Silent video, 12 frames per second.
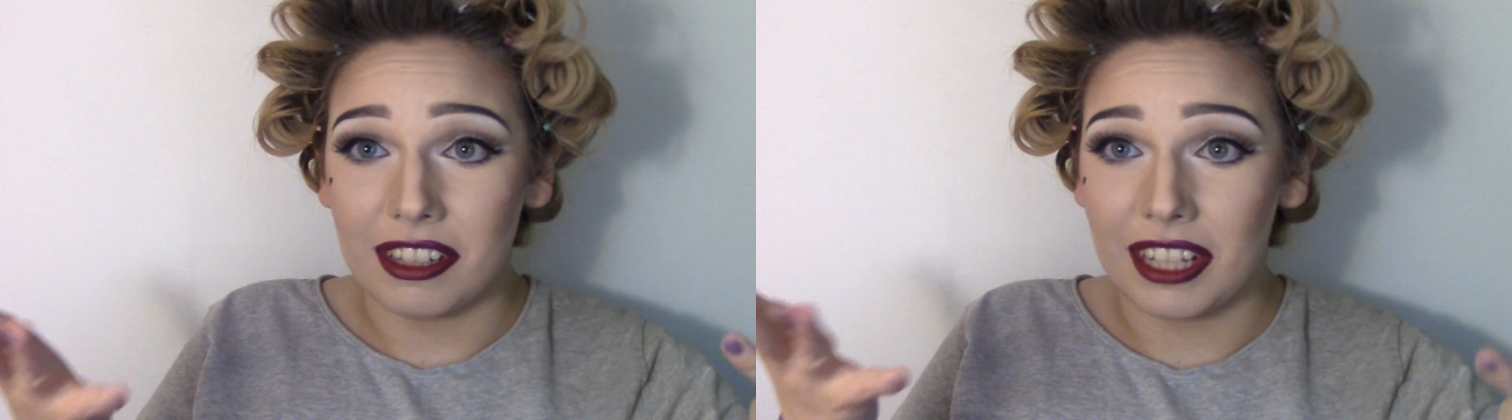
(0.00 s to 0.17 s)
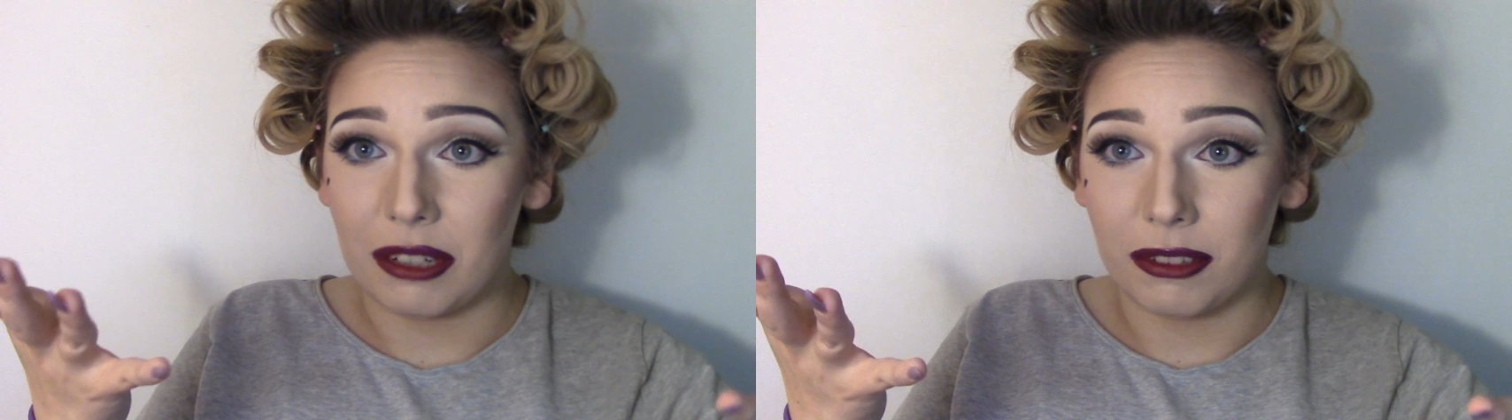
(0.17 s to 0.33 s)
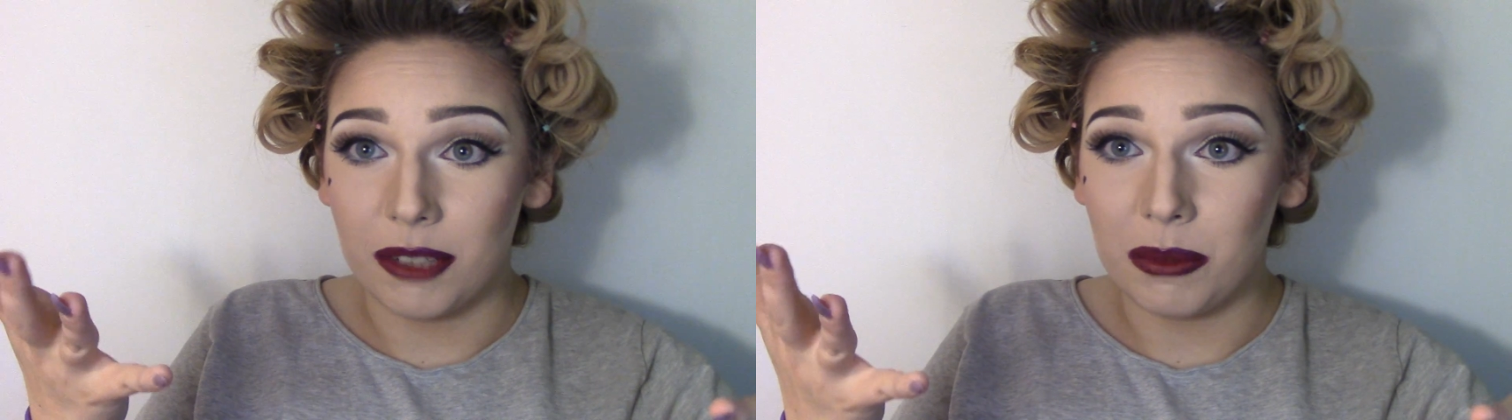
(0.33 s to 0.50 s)

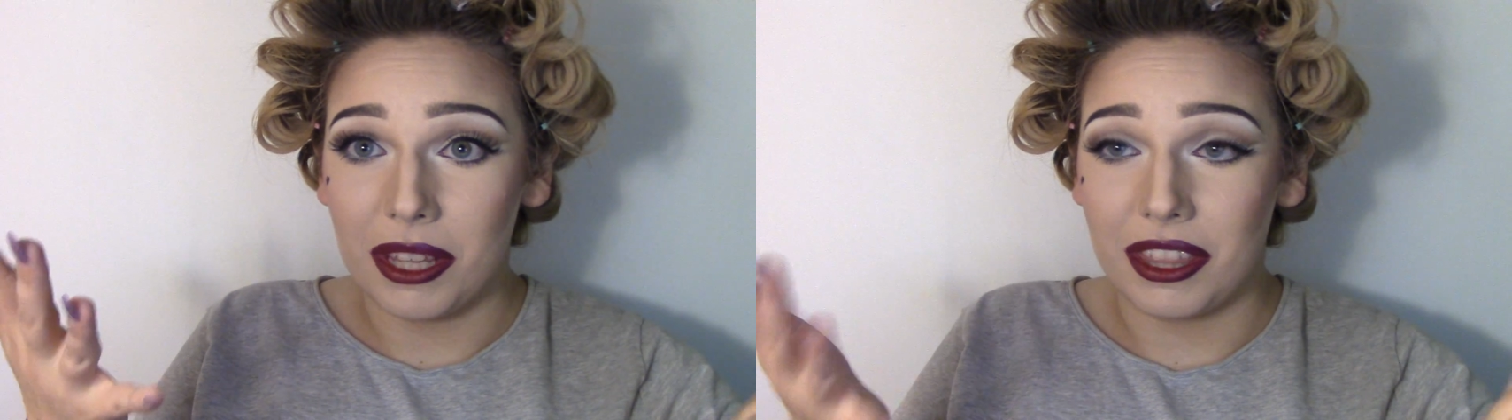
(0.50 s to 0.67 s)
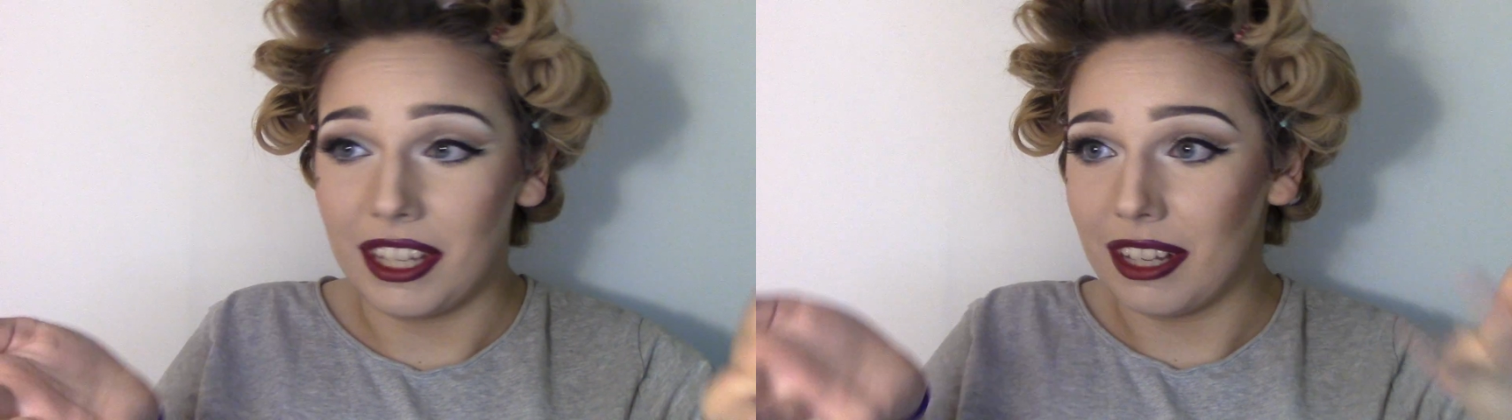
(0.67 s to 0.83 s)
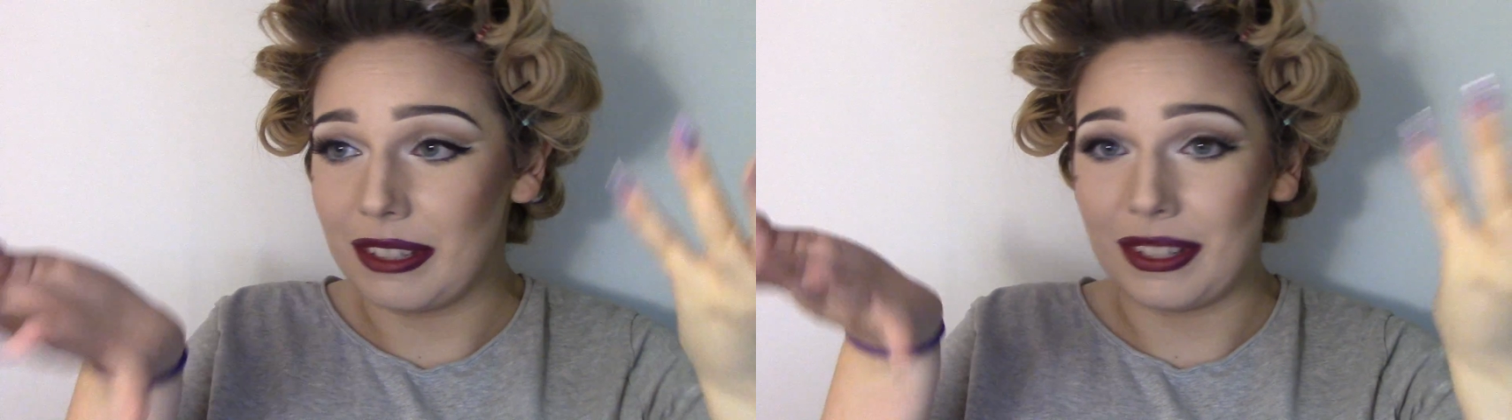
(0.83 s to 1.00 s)
like runway
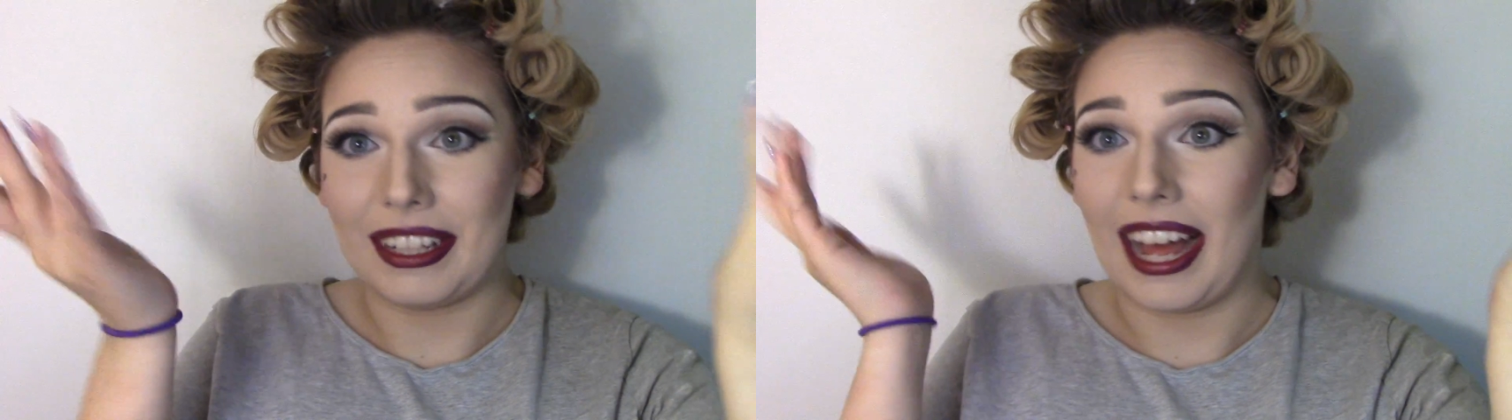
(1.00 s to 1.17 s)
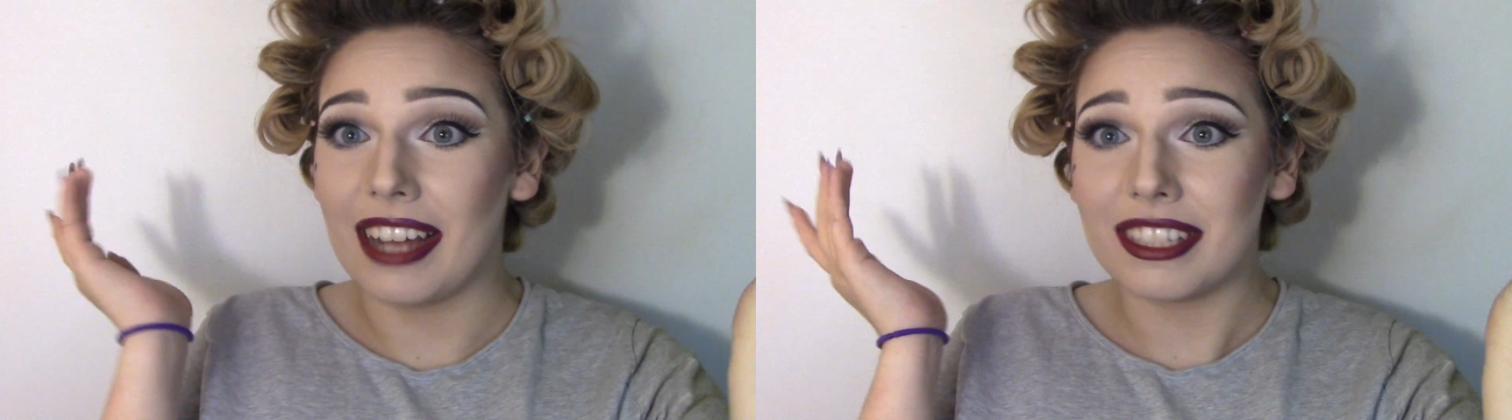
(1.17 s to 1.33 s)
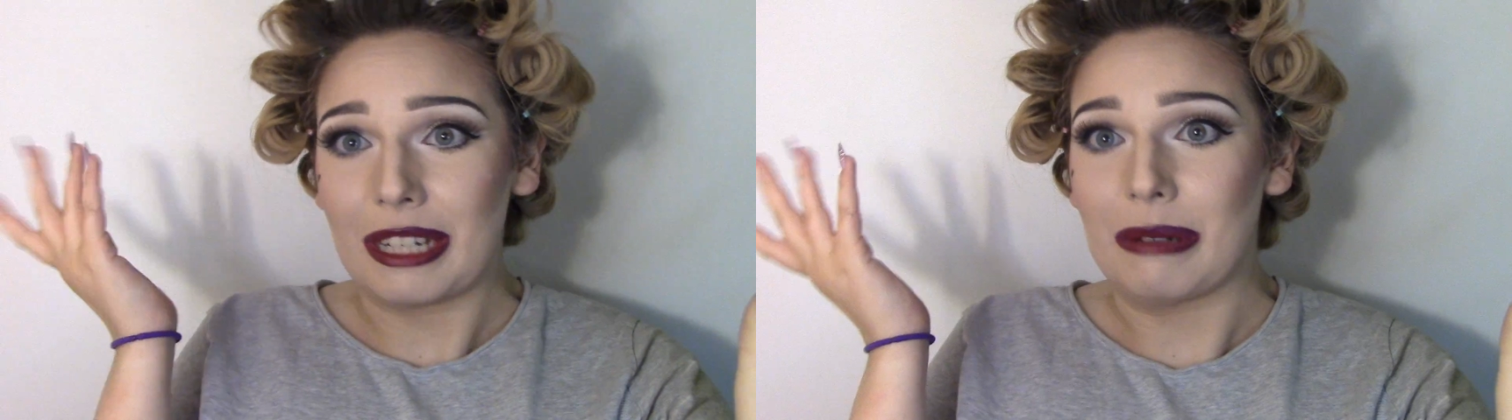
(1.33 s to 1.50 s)
thing is
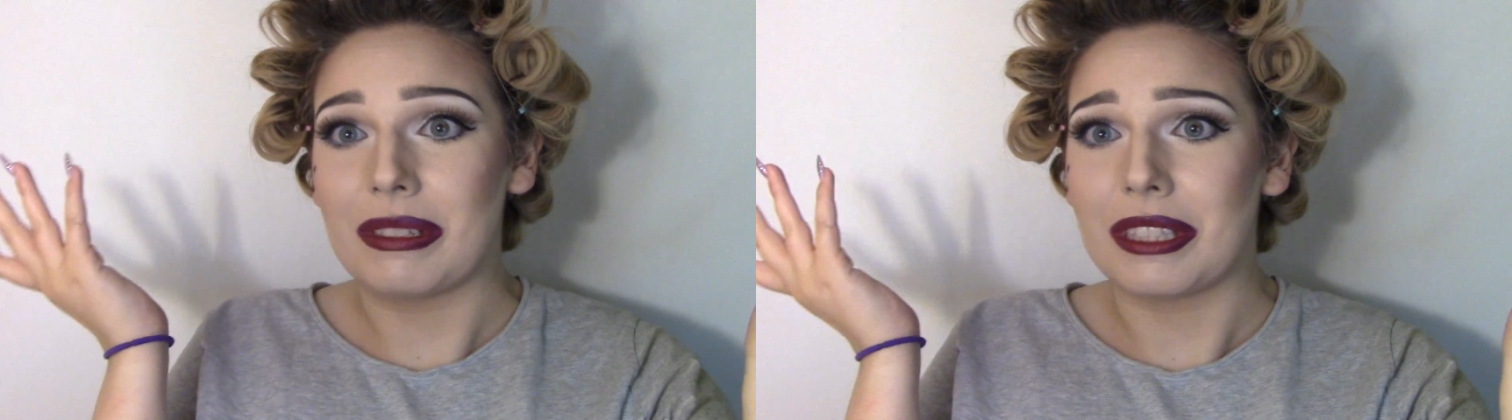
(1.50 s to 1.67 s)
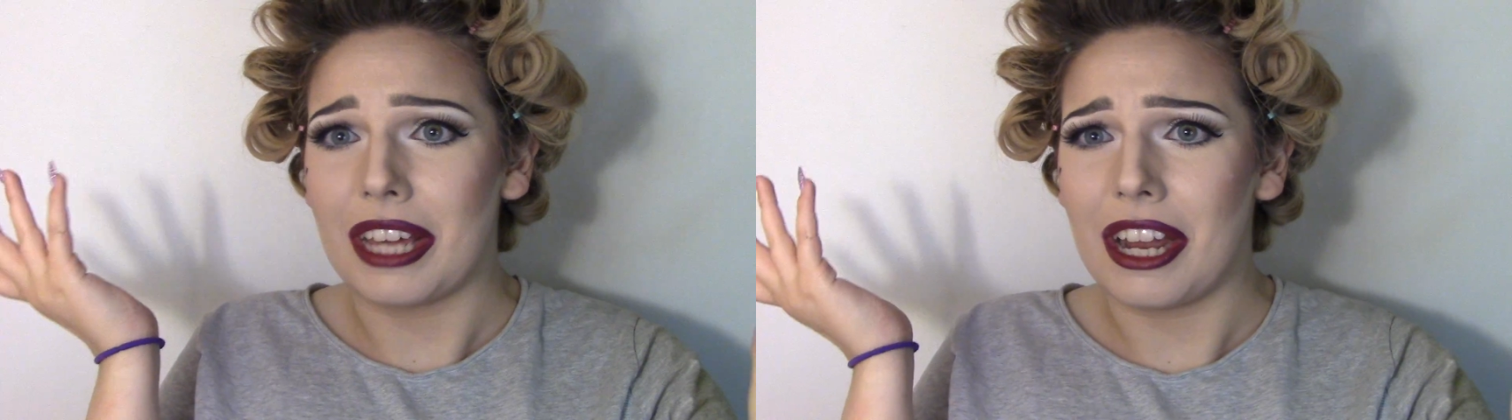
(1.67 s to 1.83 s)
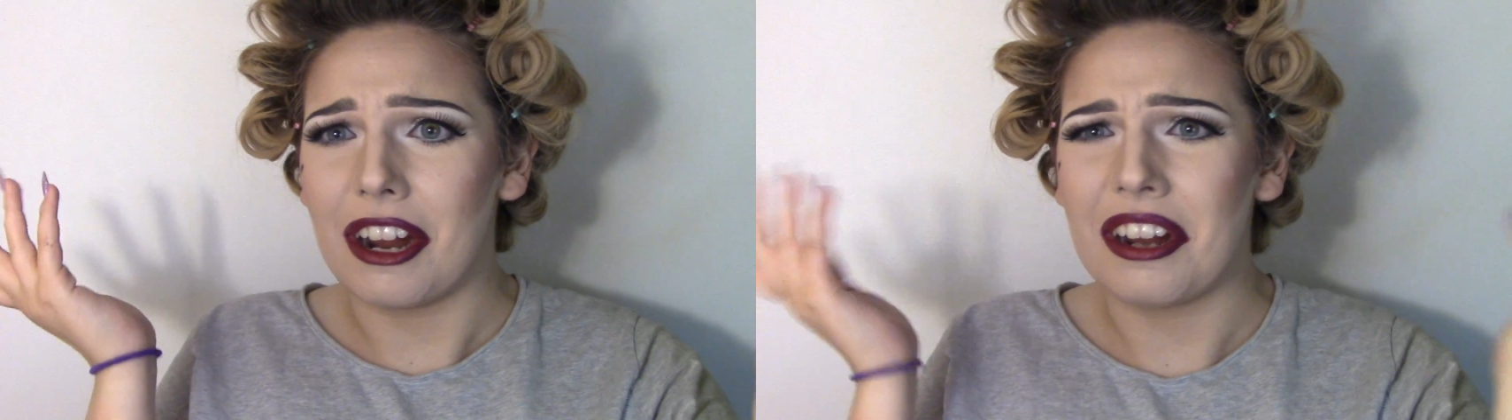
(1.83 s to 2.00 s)
Alaska was
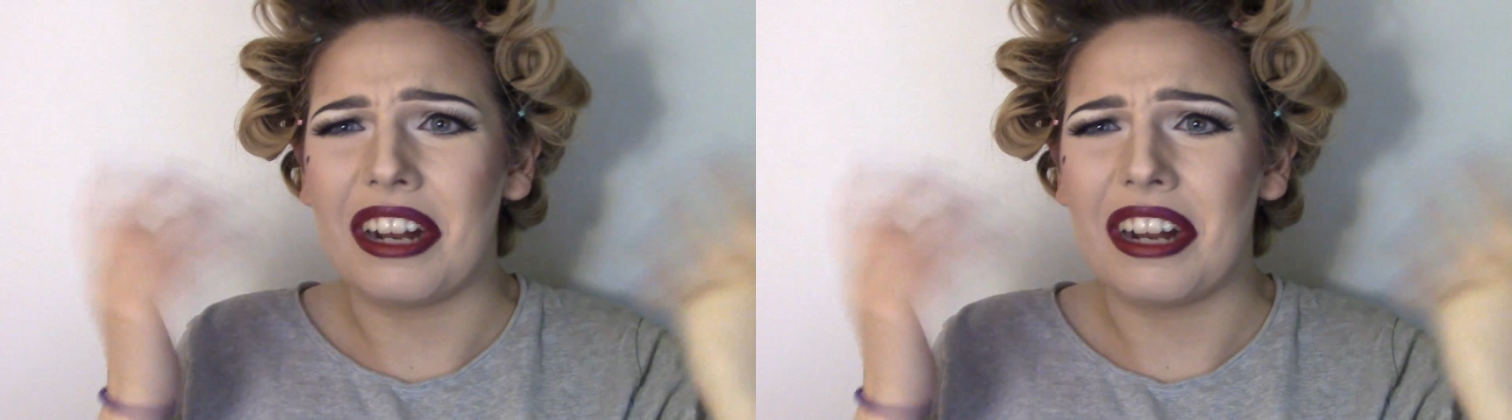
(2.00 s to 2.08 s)
there,